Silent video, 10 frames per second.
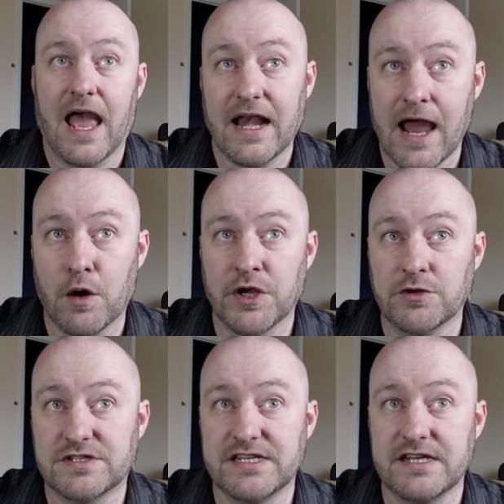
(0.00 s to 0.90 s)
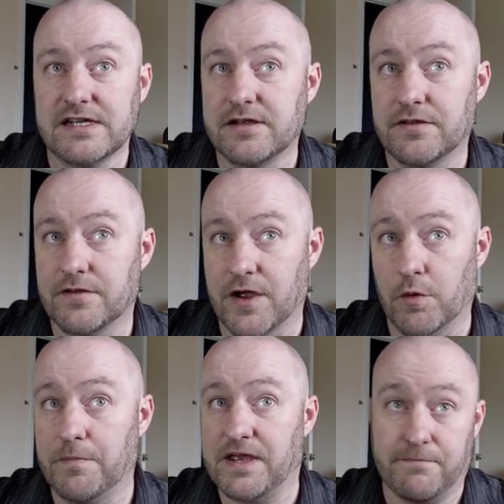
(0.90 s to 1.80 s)
And now when you see, there
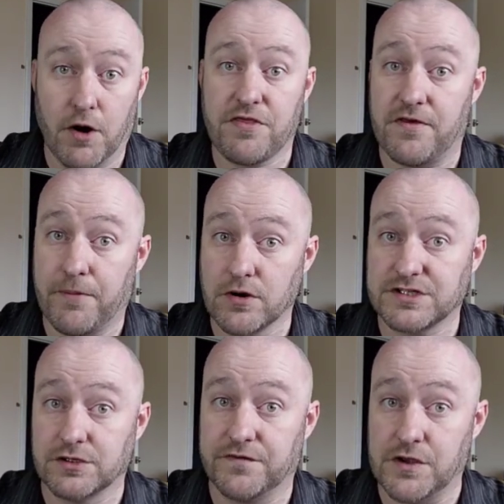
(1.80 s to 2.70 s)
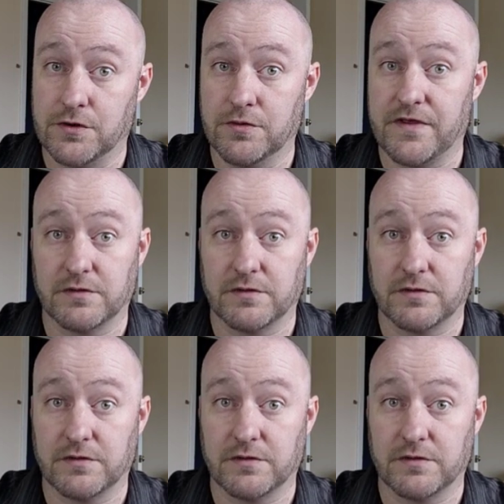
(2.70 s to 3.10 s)
will be both the personal view